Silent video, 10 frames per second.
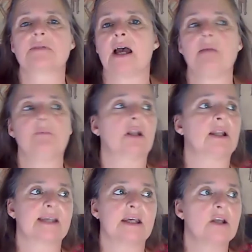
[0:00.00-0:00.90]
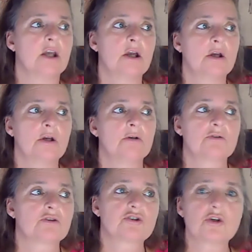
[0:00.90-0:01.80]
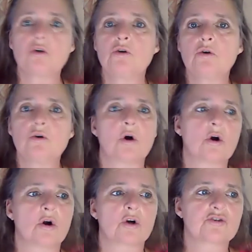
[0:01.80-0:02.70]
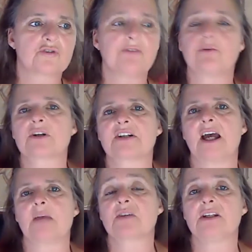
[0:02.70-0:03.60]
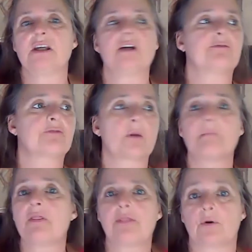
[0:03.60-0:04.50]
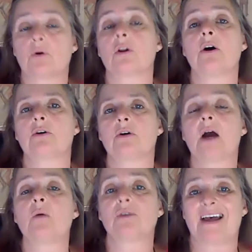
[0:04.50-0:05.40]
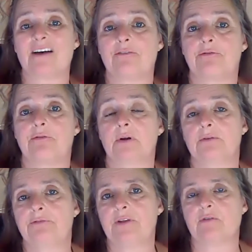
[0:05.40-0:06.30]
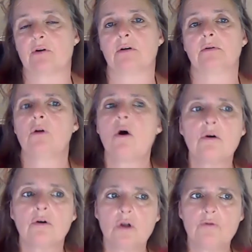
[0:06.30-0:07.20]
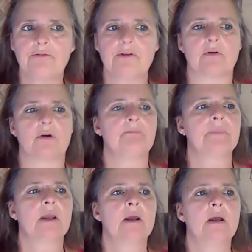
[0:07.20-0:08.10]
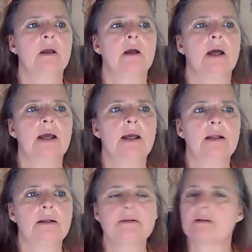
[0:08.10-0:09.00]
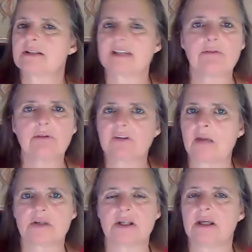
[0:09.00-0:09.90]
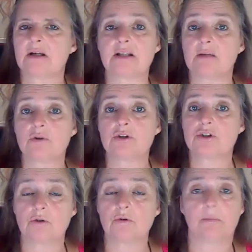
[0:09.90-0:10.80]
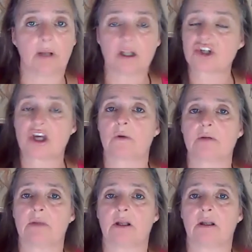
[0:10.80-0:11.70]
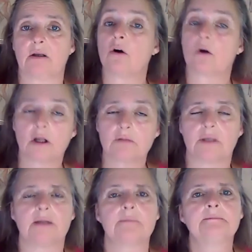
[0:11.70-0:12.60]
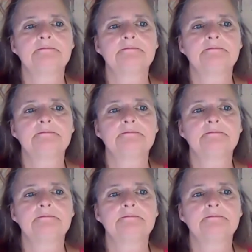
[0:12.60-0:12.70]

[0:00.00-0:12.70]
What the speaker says: time, but let's say two or three, four times a year for a month or longer, I would have fever, low fever. And several times a year, they would do a blood check with me or on me.